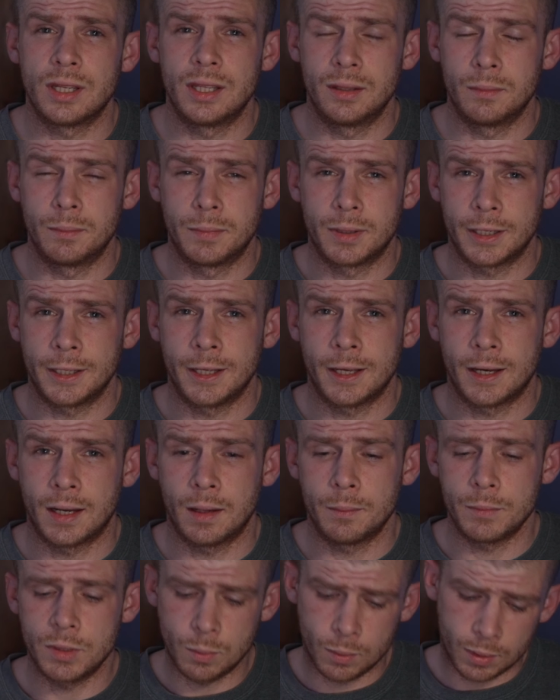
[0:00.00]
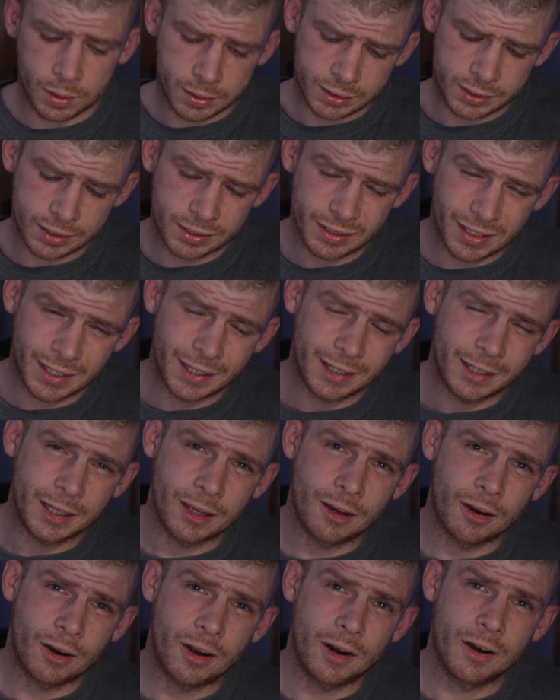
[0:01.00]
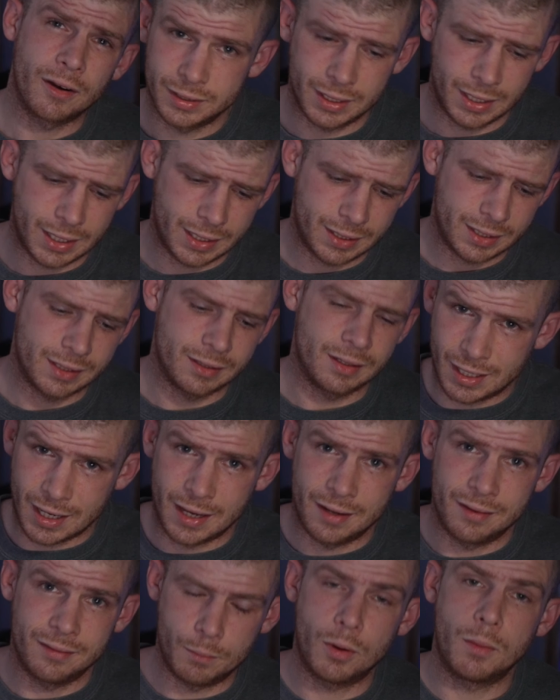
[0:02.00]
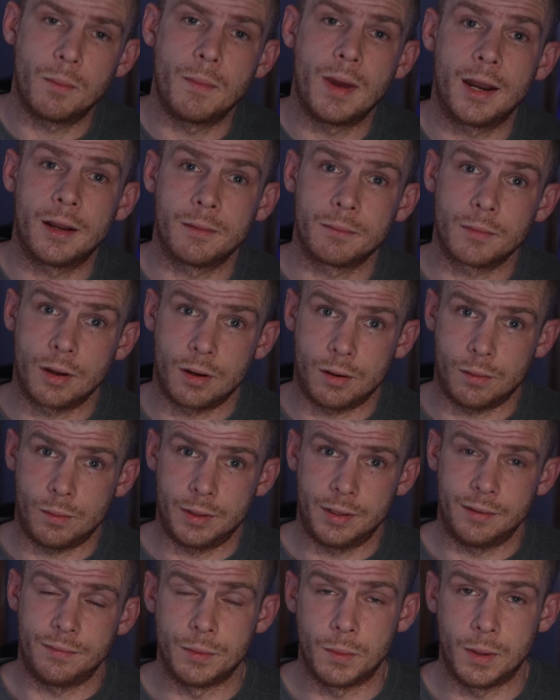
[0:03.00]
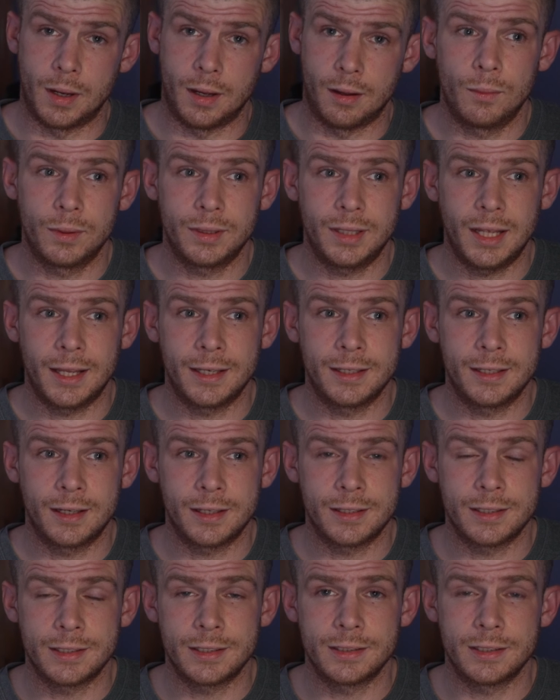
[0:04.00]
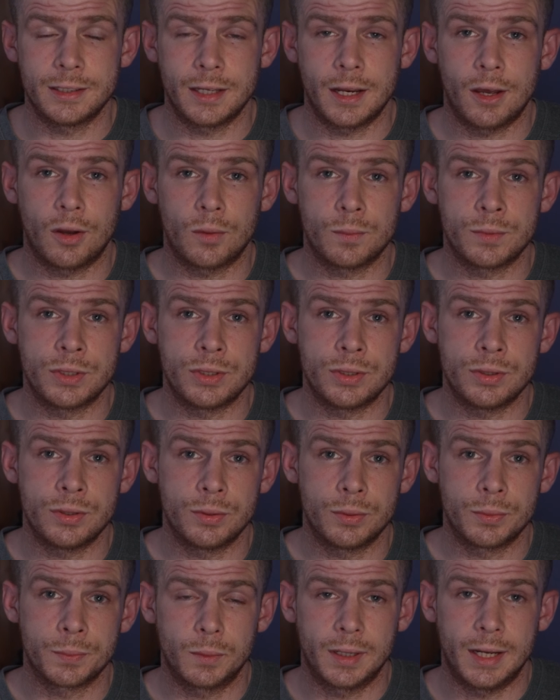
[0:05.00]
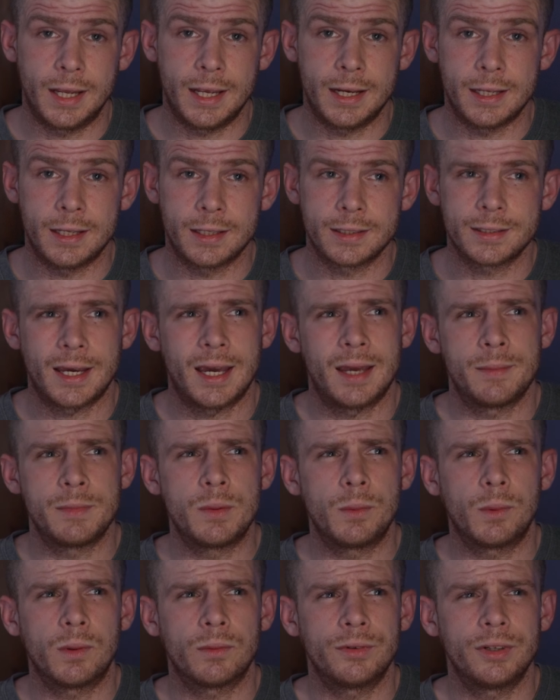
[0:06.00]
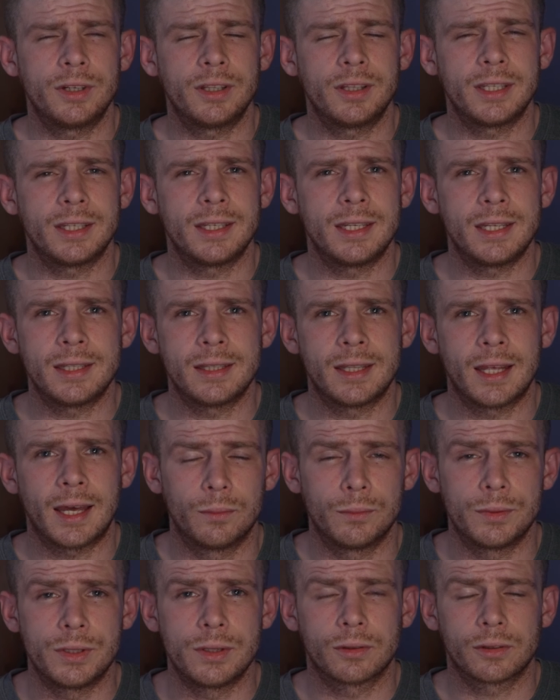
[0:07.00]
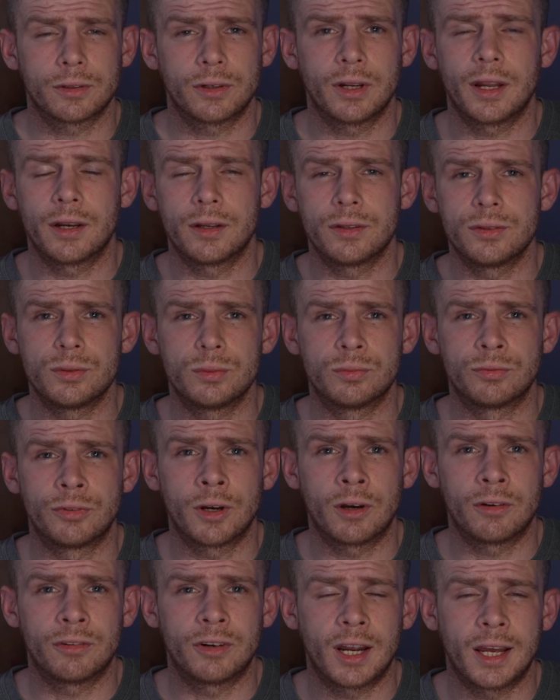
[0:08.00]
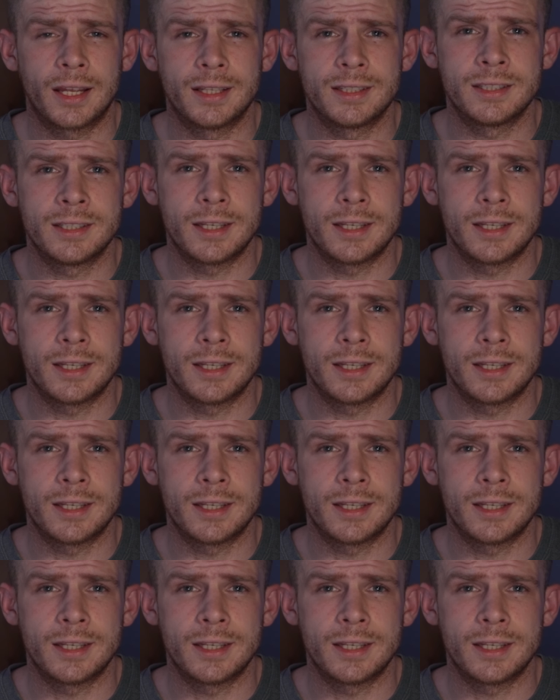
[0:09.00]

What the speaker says: in the bunny hop, you want to slightly carve to get this kind of momentum going, if you will. What that does is it helps you to 180. In time, you won't really need that. When you learn how to do rail rides,